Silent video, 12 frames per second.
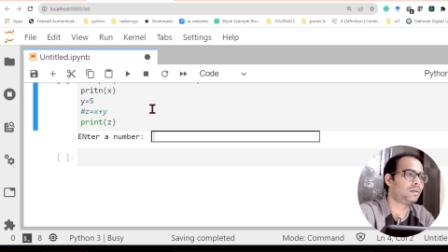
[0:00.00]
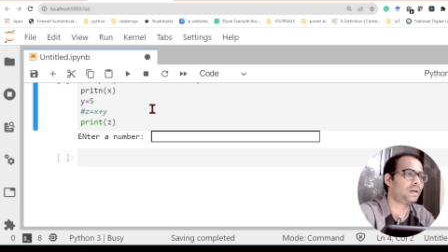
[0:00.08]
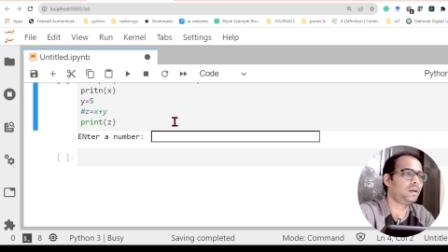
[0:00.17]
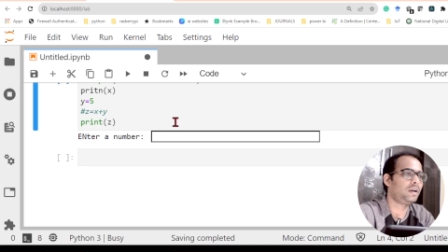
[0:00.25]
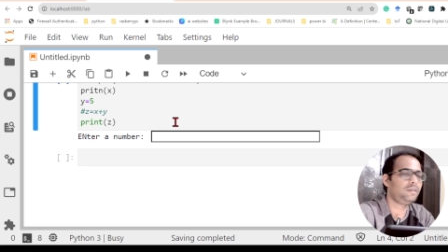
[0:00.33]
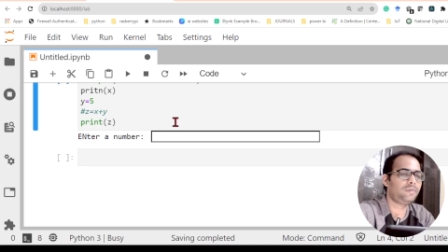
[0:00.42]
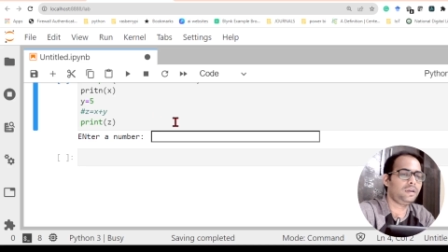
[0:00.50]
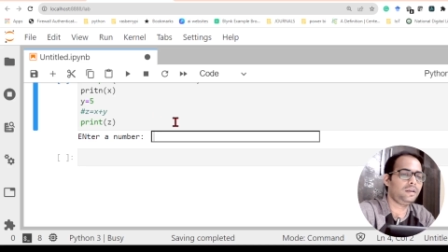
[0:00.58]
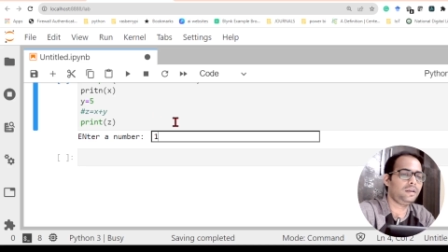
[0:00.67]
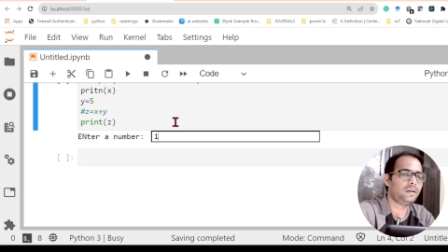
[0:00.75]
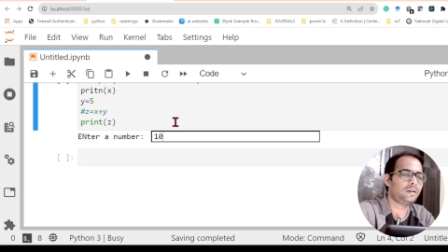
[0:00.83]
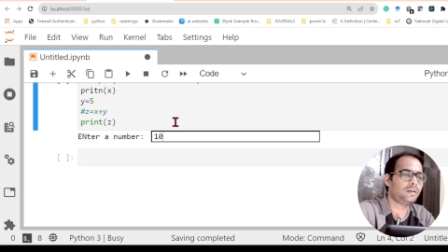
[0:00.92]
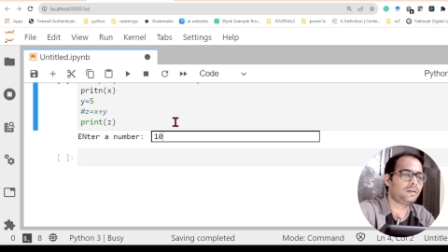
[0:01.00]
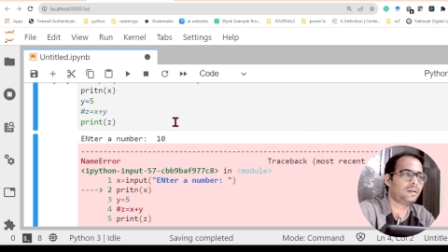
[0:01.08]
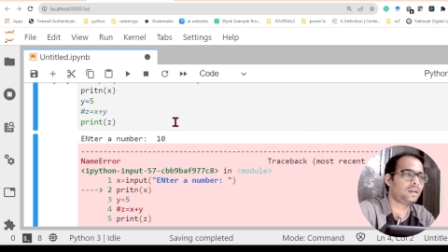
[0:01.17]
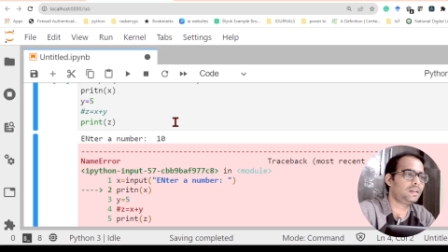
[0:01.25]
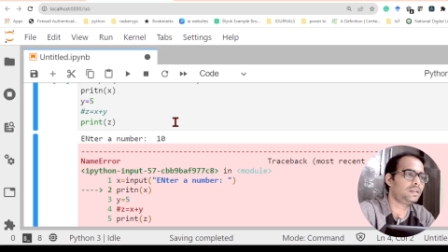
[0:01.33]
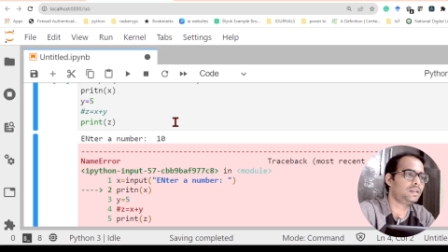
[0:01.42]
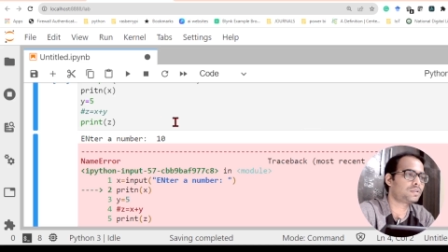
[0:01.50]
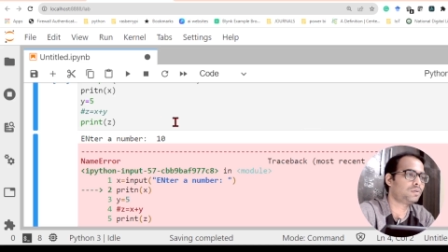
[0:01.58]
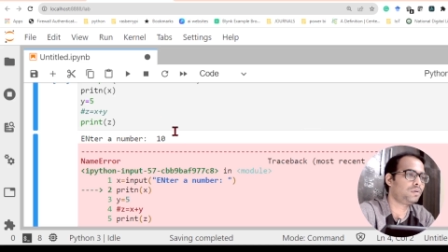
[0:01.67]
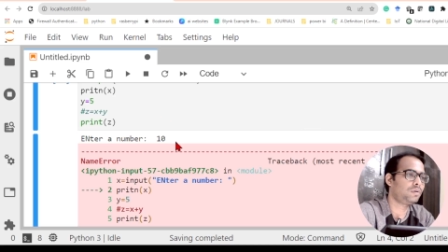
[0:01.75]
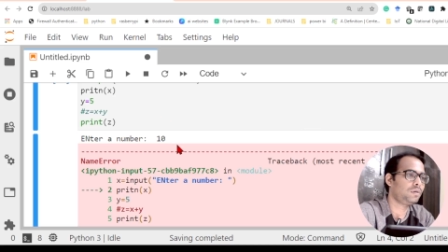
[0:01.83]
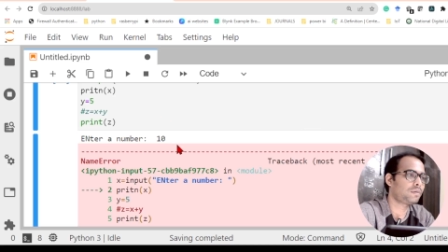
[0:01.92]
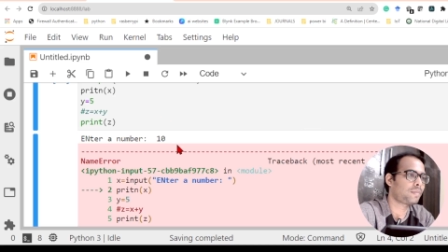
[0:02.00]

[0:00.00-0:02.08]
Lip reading: Now if I run this code,